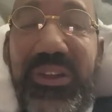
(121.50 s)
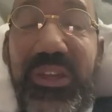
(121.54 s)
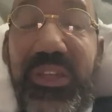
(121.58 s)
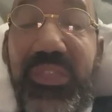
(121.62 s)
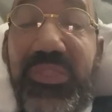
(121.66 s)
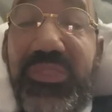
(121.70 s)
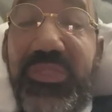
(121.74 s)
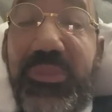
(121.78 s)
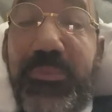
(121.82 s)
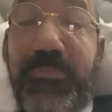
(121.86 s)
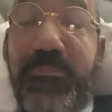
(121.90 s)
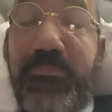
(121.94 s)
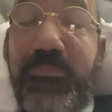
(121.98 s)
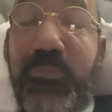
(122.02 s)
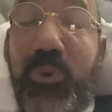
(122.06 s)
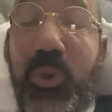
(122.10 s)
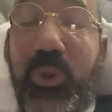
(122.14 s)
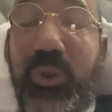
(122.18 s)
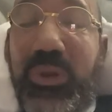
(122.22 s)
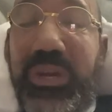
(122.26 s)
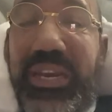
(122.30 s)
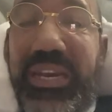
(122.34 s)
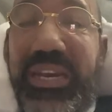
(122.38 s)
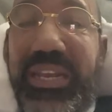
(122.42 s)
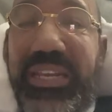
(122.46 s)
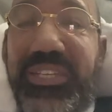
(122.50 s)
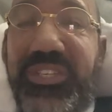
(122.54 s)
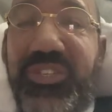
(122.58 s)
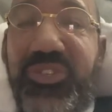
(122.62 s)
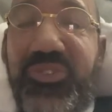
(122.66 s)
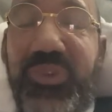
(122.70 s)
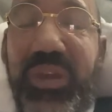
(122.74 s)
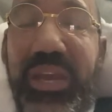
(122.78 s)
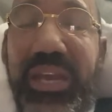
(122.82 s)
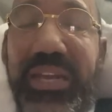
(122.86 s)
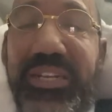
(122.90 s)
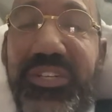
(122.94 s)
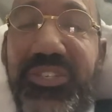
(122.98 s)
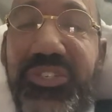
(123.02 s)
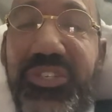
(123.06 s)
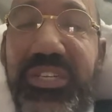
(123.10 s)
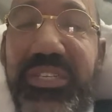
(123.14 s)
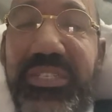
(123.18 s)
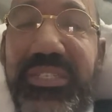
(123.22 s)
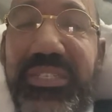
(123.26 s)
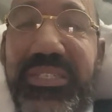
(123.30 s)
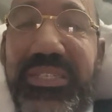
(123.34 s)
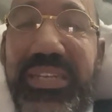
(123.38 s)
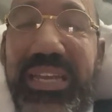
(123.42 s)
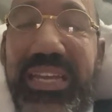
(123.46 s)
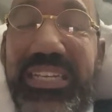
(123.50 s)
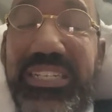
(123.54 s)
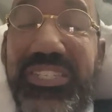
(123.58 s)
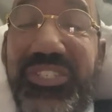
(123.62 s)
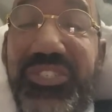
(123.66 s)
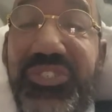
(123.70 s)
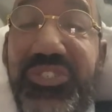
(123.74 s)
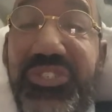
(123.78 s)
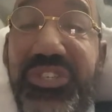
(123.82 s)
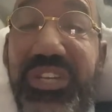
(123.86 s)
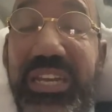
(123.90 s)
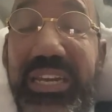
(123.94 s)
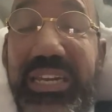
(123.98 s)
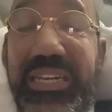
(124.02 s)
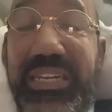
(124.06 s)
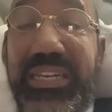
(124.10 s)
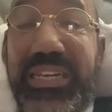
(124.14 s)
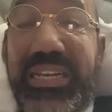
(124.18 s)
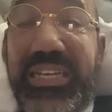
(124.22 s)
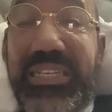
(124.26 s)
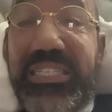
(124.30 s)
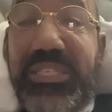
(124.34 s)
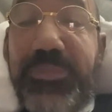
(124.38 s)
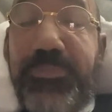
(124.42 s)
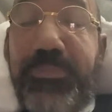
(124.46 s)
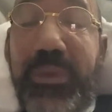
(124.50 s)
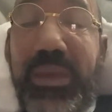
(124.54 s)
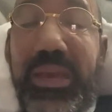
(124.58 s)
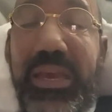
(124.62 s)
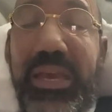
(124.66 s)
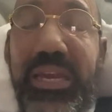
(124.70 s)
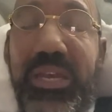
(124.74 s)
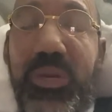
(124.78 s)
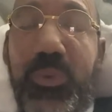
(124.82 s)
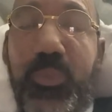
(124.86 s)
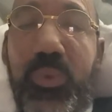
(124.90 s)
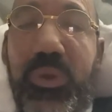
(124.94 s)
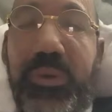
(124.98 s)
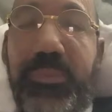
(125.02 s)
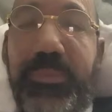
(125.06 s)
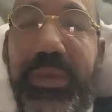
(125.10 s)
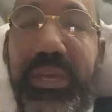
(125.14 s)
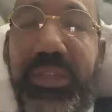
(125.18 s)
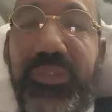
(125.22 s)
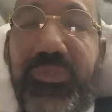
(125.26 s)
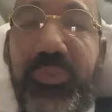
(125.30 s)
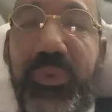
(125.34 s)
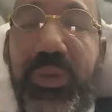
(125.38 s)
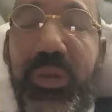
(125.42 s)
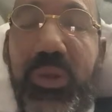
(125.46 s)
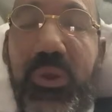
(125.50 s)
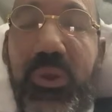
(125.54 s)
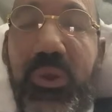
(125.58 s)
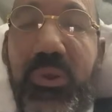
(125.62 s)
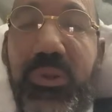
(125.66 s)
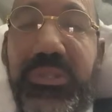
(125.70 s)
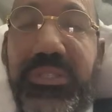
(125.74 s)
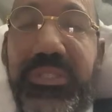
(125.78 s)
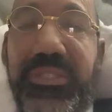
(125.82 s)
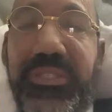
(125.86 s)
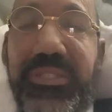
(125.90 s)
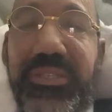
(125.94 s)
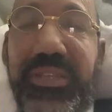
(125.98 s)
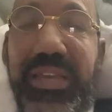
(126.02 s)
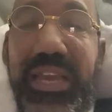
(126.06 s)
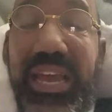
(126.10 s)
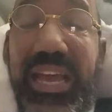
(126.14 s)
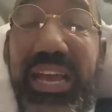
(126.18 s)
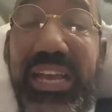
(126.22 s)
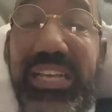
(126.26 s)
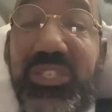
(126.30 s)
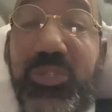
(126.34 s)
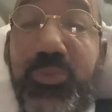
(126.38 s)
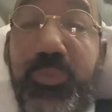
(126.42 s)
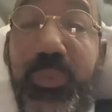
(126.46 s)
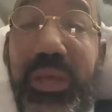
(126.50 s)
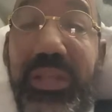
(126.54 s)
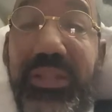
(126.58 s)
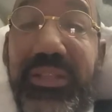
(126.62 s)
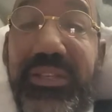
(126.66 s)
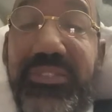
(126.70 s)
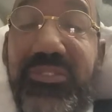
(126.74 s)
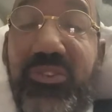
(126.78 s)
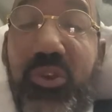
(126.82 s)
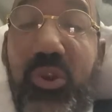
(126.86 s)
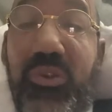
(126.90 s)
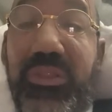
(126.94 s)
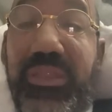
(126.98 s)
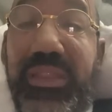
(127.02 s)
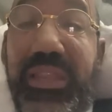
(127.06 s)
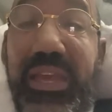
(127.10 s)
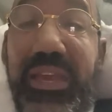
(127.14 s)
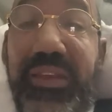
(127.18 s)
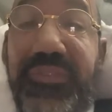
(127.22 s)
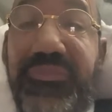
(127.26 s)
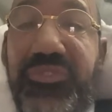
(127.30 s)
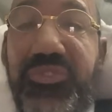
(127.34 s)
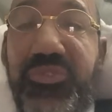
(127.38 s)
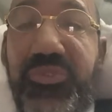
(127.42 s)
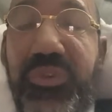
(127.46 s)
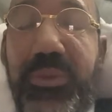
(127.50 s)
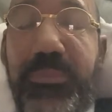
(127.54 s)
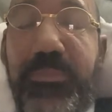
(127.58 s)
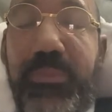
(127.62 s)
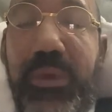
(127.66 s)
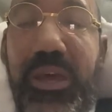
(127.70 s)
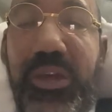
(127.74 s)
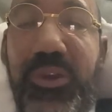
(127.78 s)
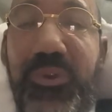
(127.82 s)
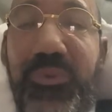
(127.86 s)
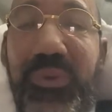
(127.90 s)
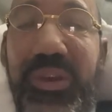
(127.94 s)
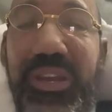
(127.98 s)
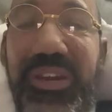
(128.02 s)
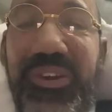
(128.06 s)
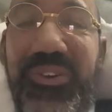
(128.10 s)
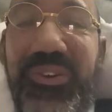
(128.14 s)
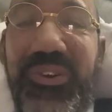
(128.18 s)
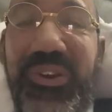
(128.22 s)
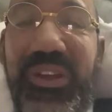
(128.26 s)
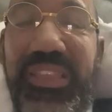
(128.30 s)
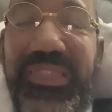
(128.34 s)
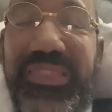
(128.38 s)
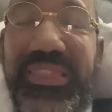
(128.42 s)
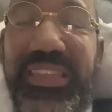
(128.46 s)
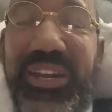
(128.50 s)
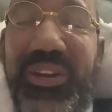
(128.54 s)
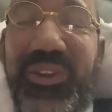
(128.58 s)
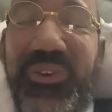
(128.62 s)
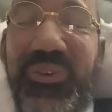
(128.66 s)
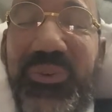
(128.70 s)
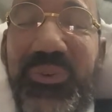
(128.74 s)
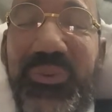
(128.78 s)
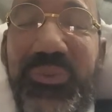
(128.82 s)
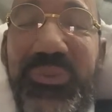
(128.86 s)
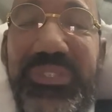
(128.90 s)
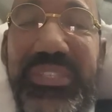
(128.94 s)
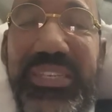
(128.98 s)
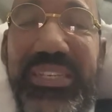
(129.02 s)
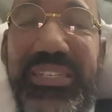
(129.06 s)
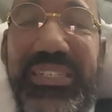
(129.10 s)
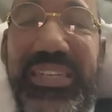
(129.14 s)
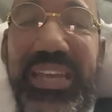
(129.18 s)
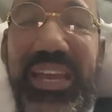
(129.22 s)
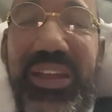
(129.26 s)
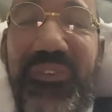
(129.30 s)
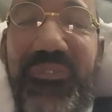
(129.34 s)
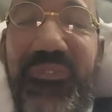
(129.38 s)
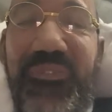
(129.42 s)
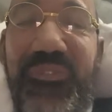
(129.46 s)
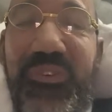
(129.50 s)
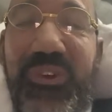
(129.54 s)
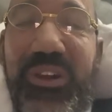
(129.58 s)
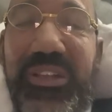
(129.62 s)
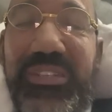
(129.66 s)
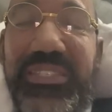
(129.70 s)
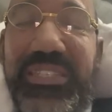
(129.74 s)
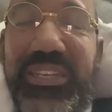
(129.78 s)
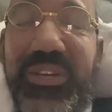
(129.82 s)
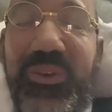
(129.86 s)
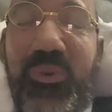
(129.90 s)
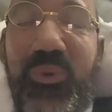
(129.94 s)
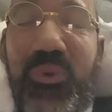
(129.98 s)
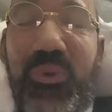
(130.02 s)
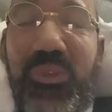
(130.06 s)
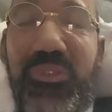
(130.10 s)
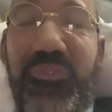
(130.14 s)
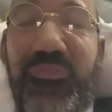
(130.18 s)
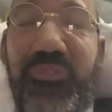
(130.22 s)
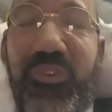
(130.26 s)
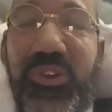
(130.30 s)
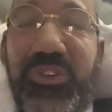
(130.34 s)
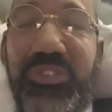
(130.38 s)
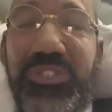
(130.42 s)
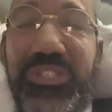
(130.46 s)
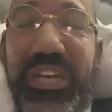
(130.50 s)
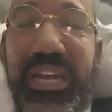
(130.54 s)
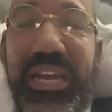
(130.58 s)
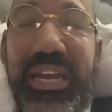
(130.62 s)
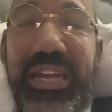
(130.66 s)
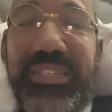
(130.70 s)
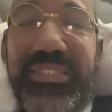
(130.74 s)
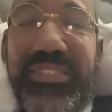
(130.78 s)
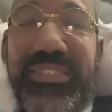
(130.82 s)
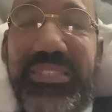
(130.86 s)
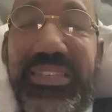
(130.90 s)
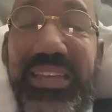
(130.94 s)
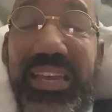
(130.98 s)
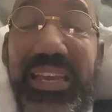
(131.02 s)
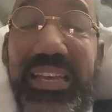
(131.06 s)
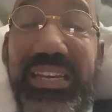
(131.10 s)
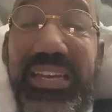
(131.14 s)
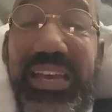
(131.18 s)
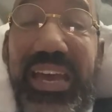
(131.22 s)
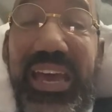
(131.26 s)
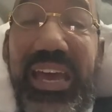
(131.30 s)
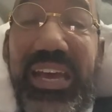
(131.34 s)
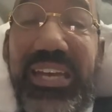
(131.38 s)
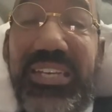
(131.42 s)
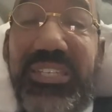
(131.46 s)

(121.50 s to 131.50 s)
the marketing strategist, genius behind One Man Three Hearts, as well as our live stream moderator that holds it down for us in all of our chats. Guys,